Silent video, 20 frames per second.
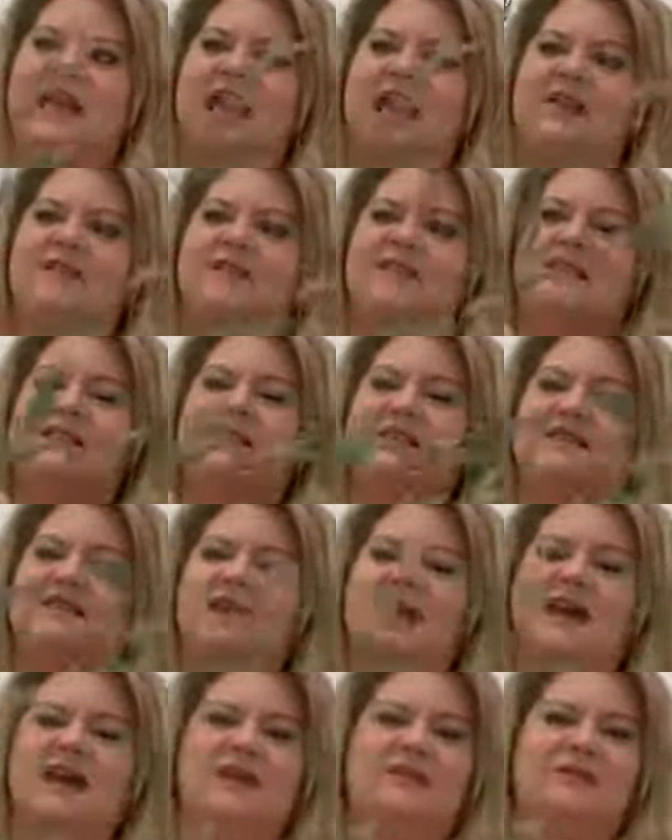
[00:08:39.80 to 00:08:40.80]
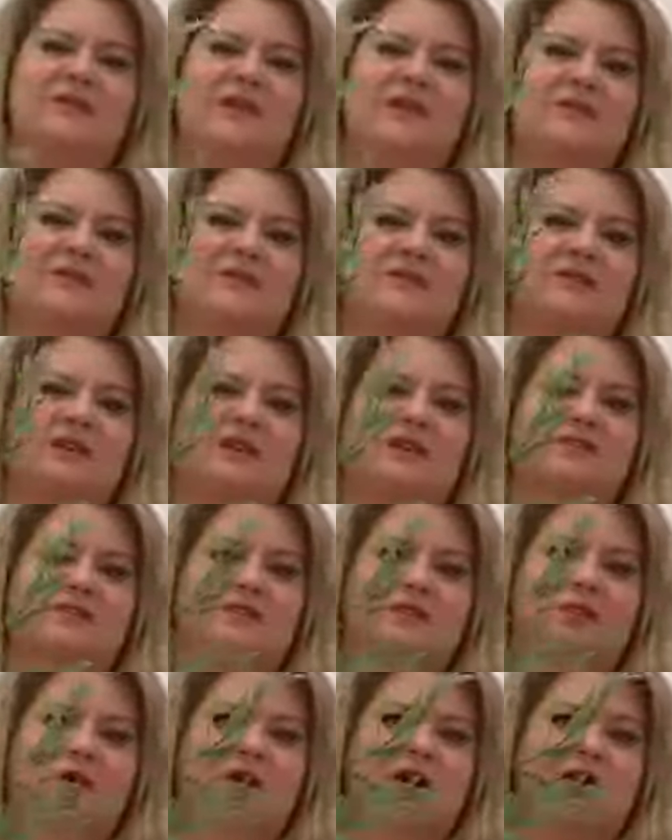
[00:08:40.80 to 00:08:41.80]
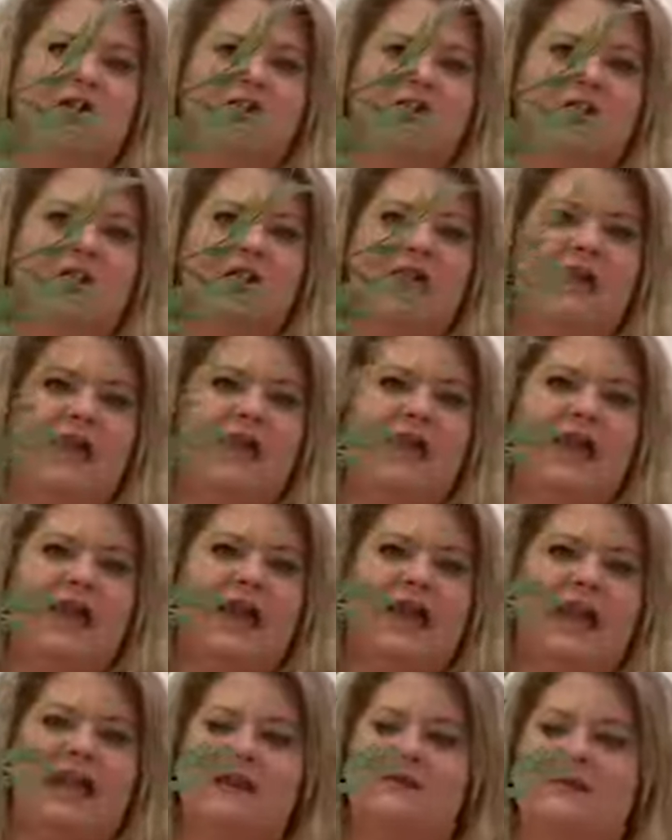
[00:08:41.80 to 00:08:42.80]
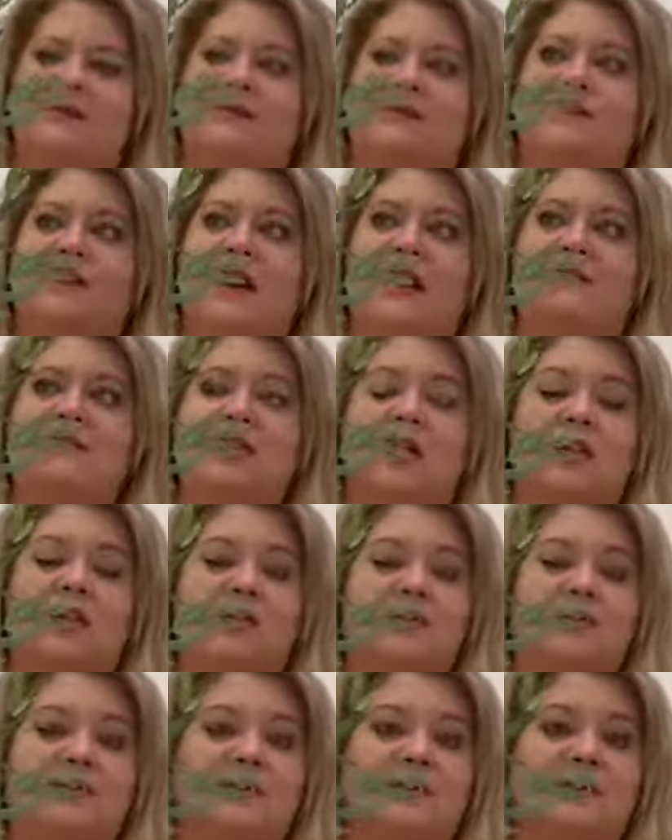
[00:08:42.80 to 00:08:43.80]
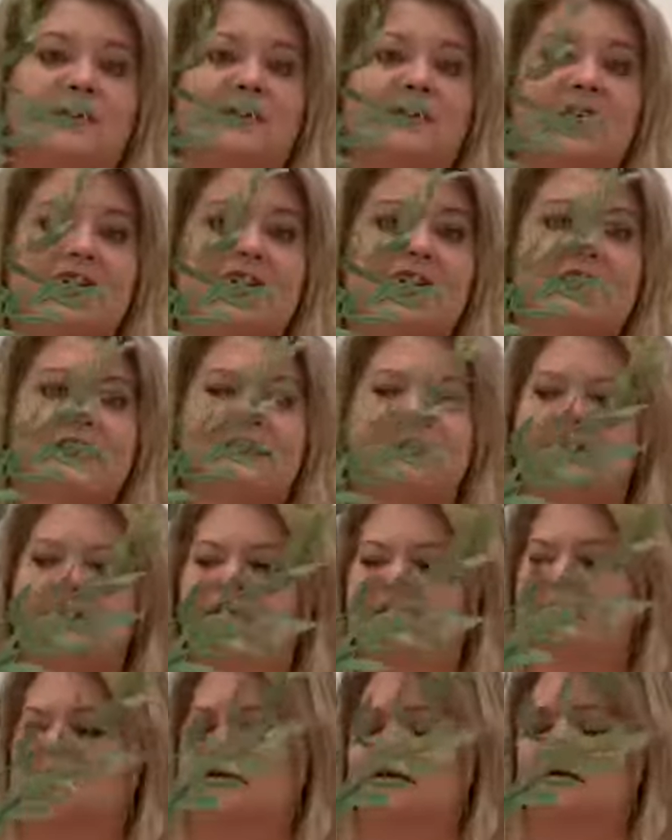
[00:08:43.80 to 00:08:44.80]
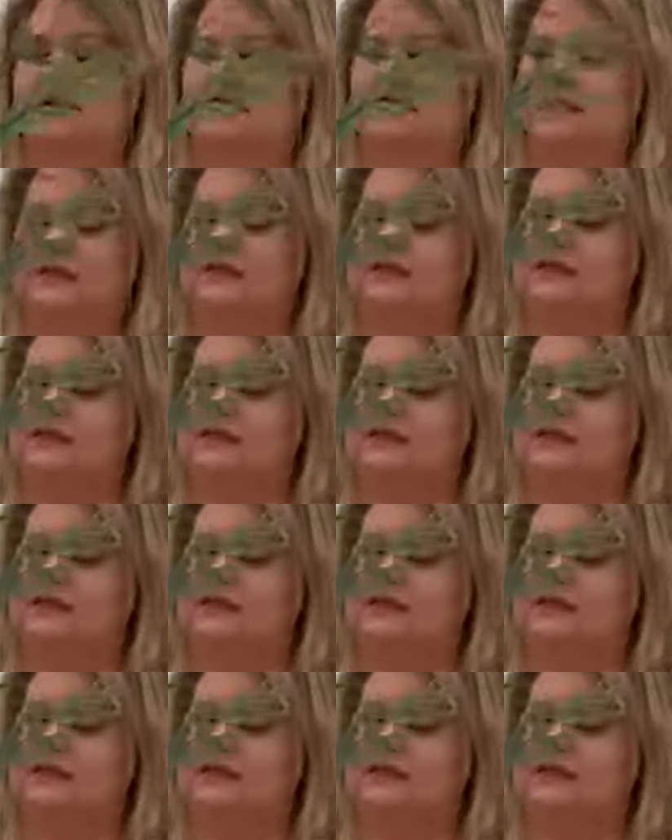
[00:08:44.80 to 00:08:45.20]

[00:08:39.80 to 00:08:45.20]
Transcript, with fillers: and this is kind of what I was looking for. And it was five dollars. It was in, let's